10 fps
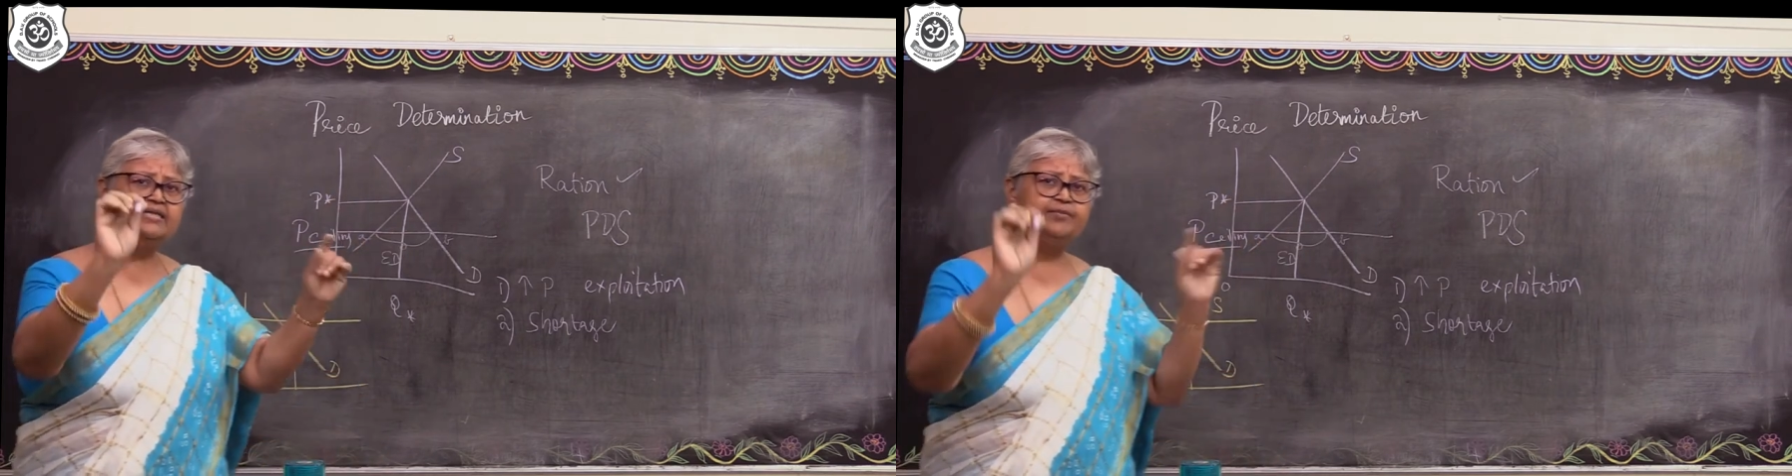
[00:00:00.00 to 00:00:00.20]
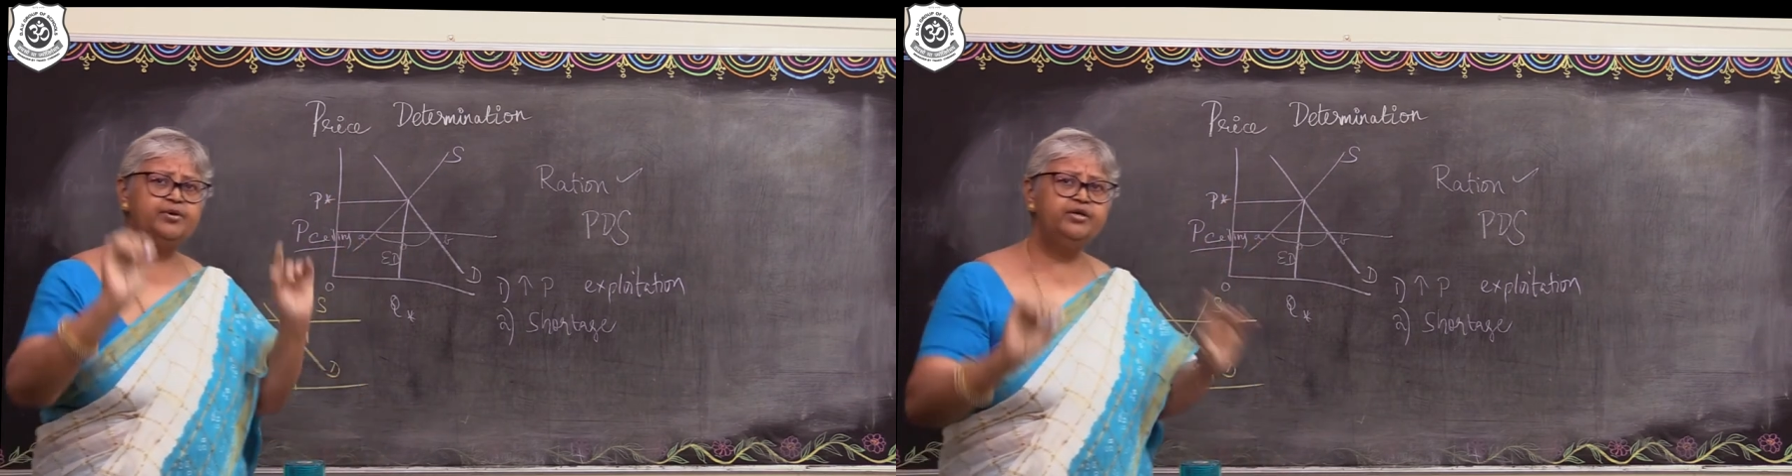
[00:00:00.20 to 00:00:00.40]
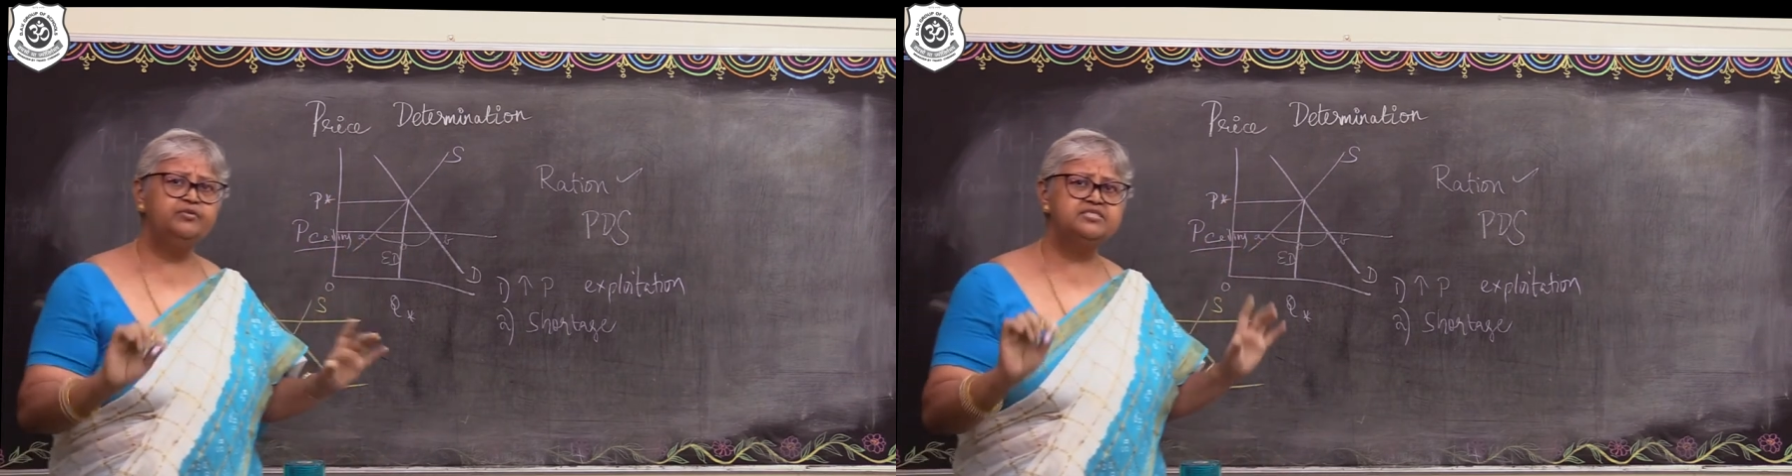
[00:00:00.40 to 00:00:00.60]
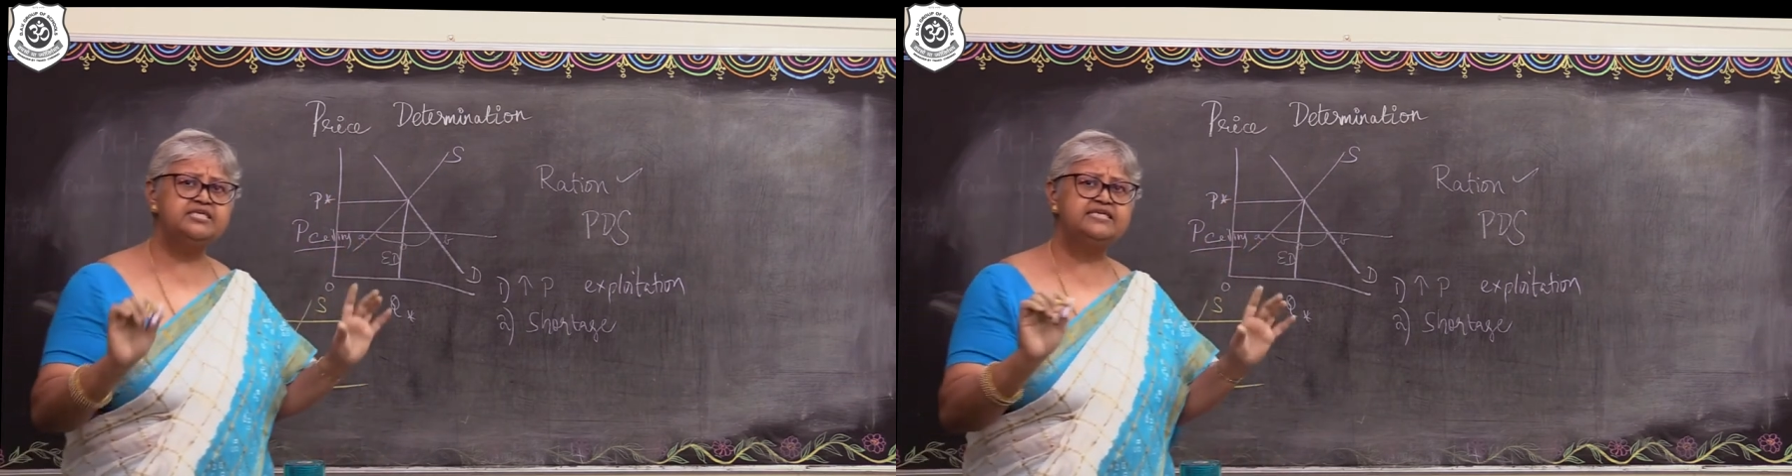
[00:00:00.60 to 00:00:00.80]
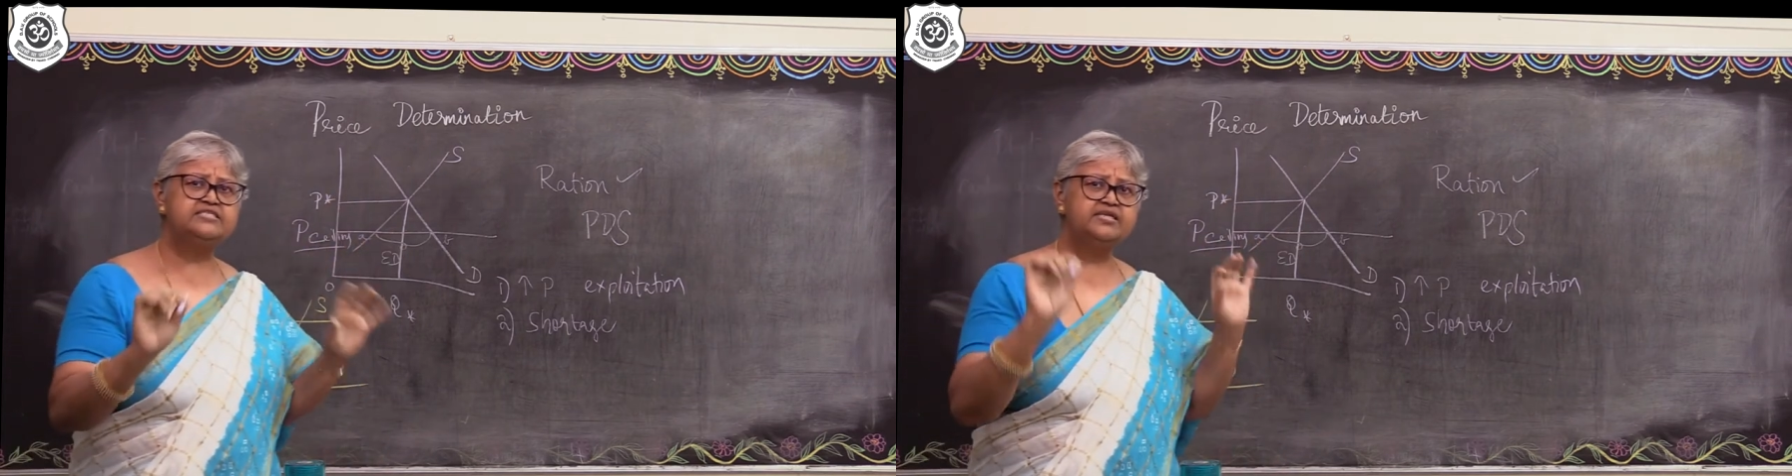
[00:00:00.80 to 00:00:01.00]
the
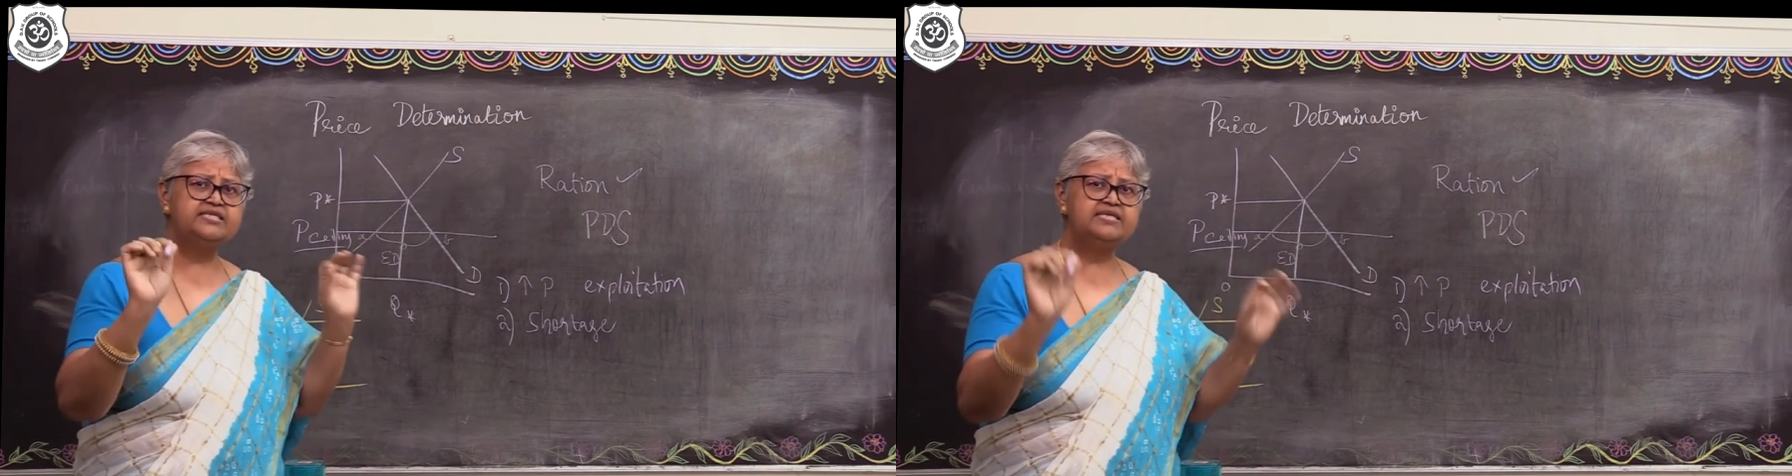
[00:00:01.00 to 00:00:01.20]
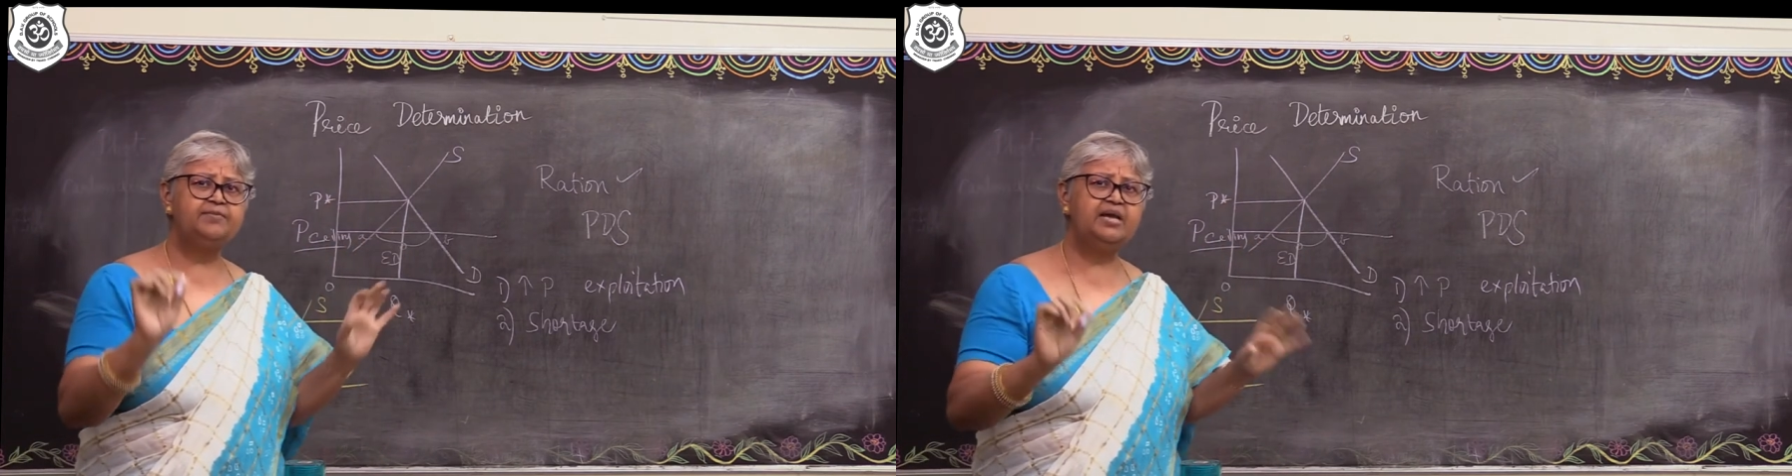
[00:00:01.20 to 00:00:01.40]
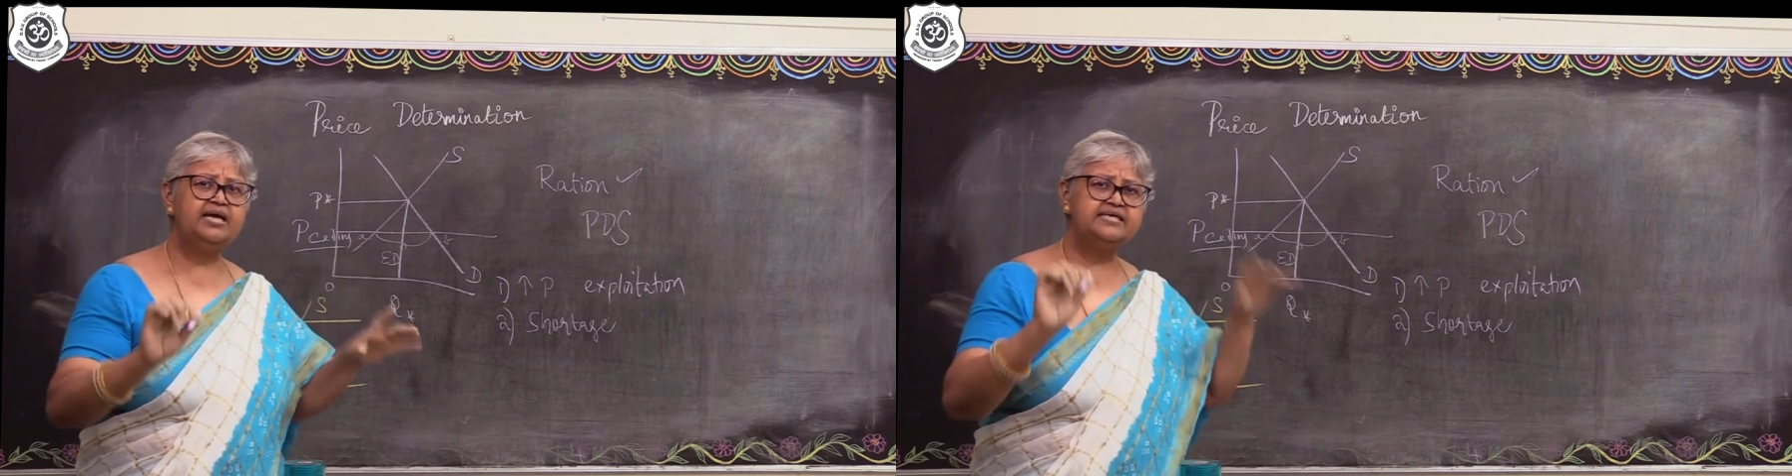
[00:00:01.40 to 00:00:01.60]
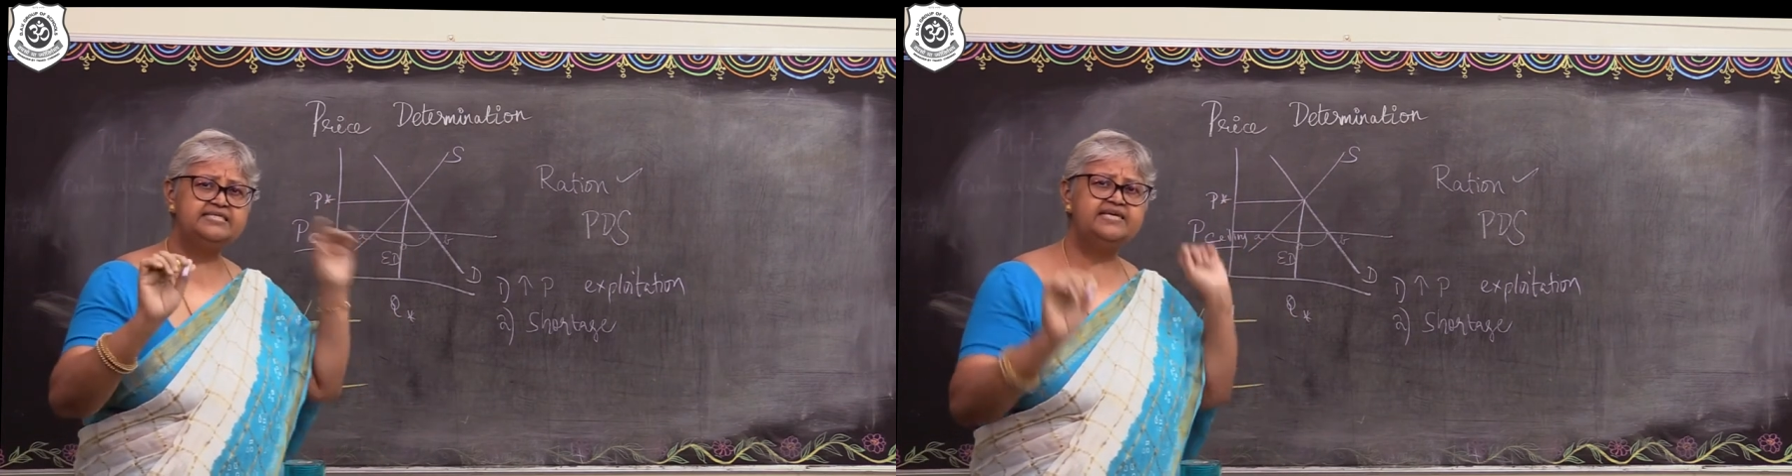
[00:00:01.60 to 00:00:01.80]
producers or the suppliers,